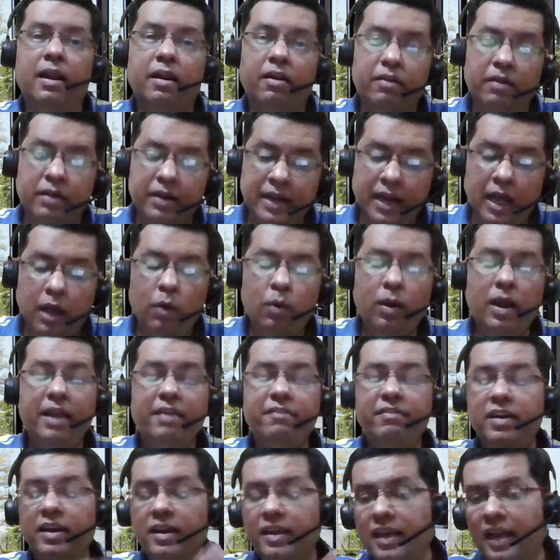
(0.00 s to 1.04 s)
Now I
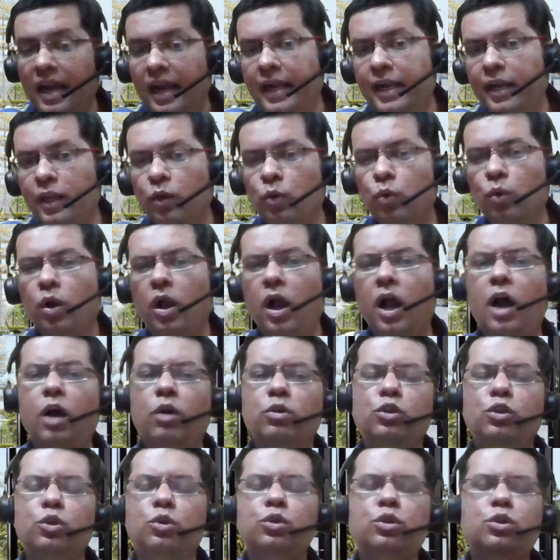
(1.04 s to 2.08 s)
will guide you how
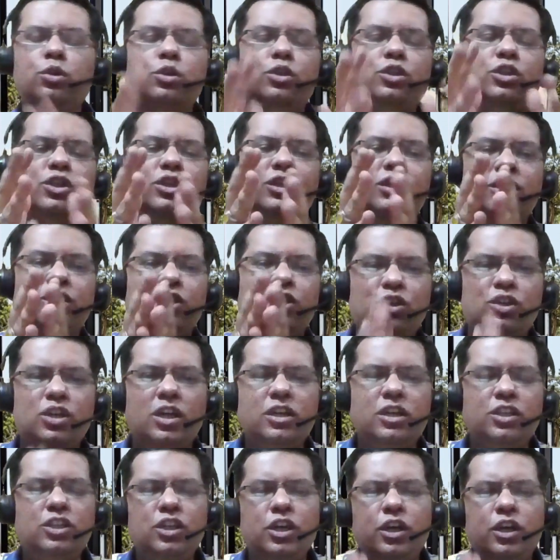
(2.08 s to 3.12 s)
you should
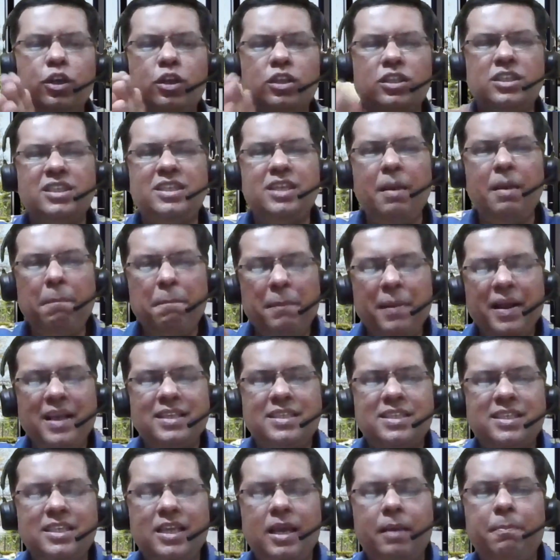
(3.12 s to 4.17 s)
structure your step by
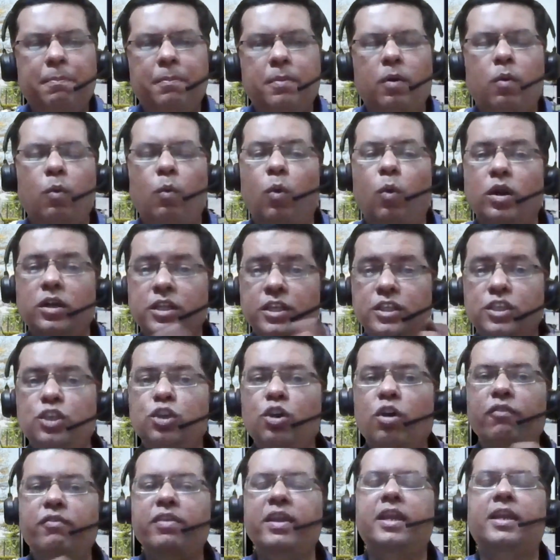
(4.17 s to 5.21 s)
step what is
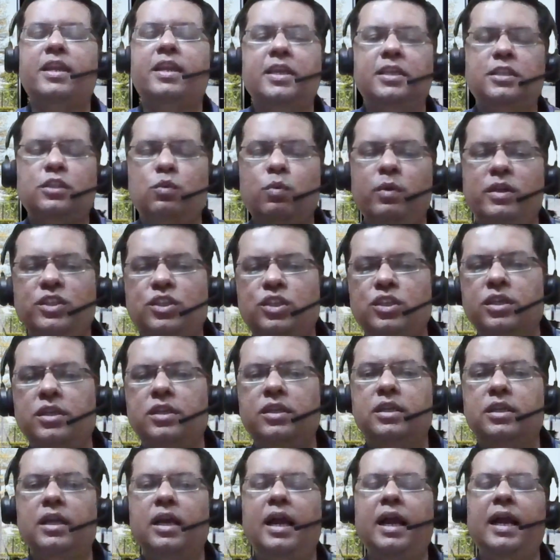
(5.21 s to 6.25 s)
your weakness
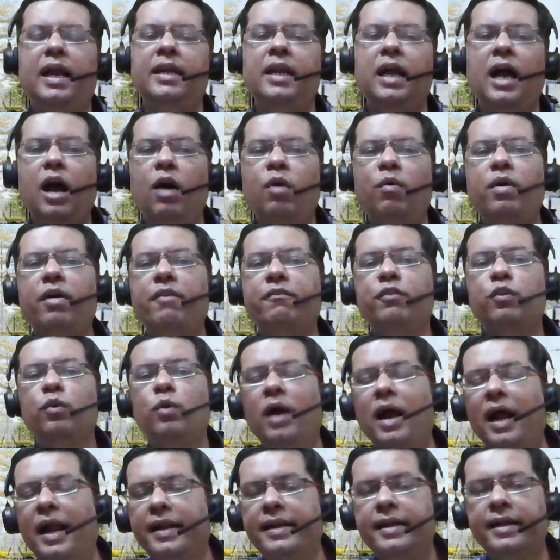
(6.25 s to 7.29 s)
question and how have you
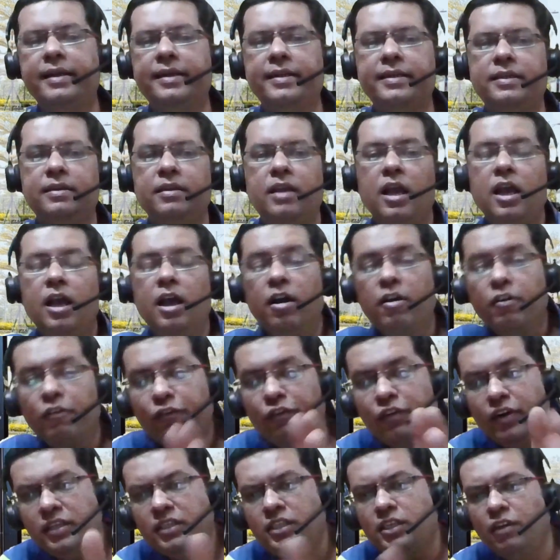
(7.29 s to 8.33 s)
handled it.
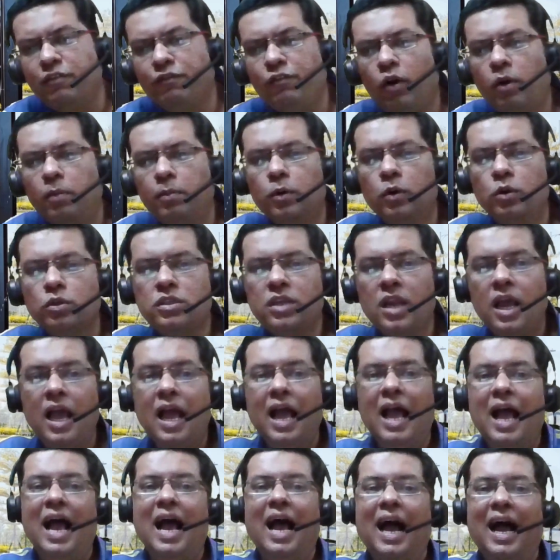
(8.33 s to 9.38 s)
First and foremost,
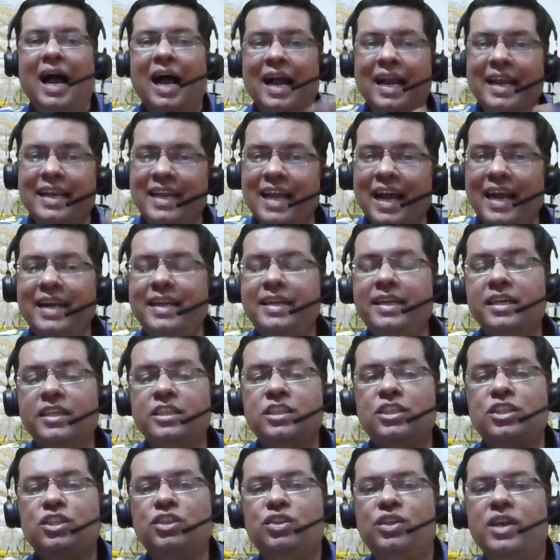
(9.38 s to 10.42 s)
highlight
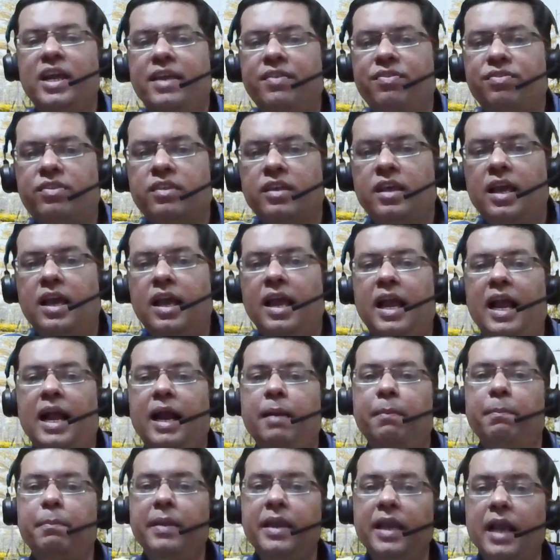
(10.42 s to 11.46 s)
a strength
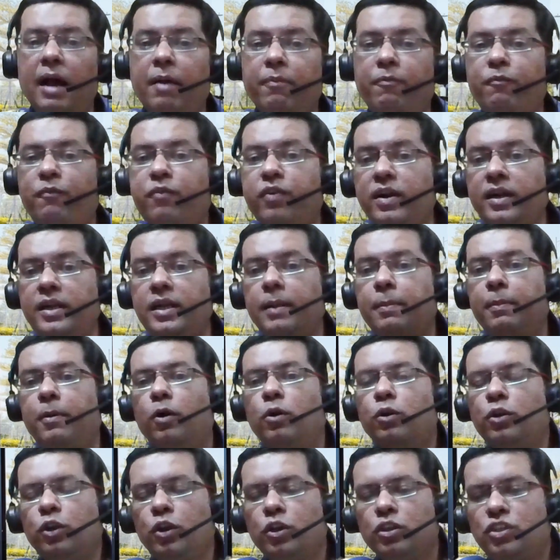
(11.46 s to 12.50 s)
and be upfront
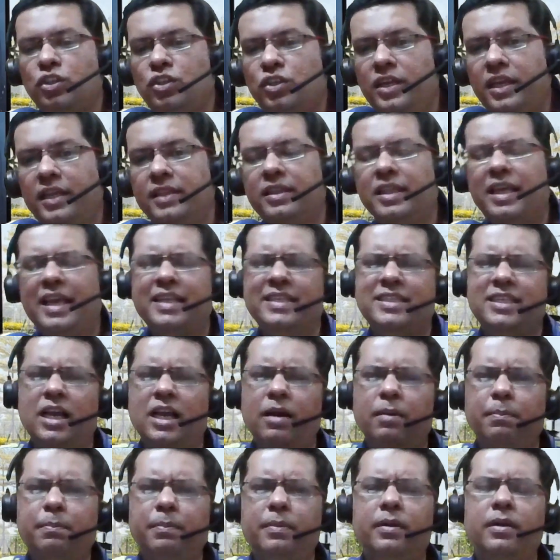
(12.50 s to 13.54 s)
about your strength,
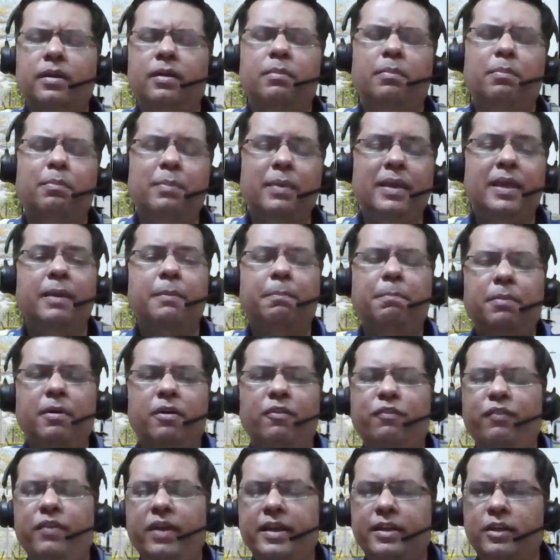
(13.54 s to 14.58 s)
example being
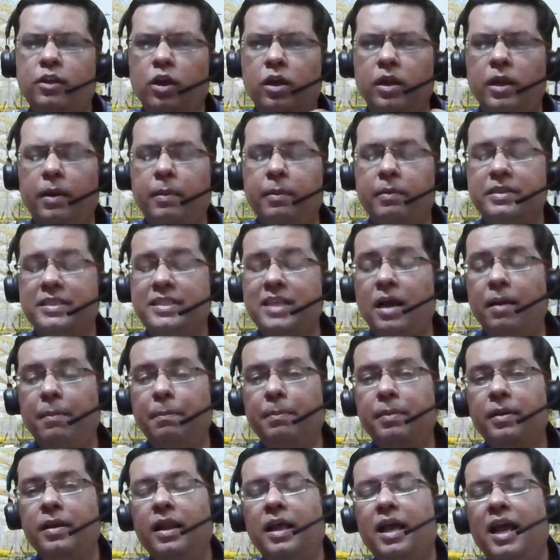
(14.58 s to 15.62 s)
perfect or
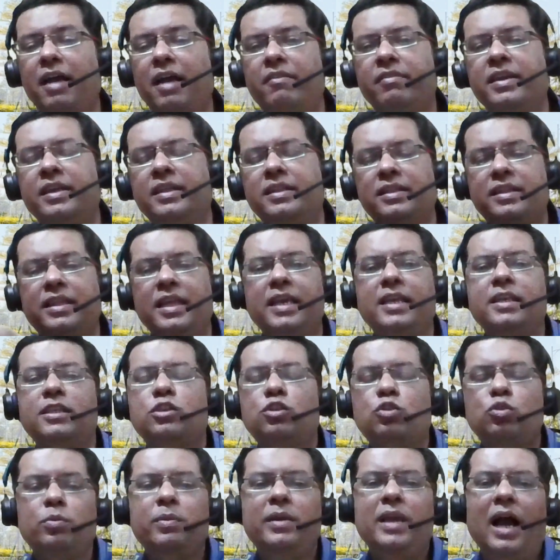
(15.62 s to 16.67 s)
example having
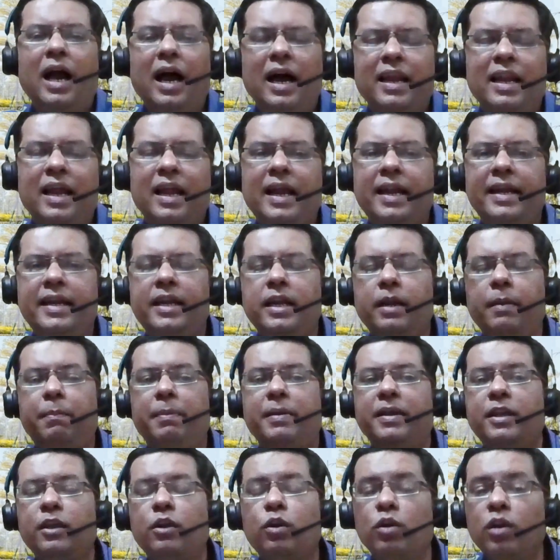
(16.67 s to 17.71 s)
things to be aligned in a
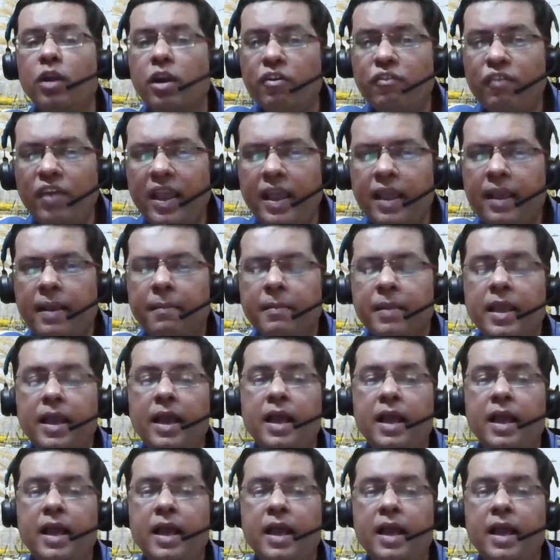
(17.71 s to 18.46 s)
particular way.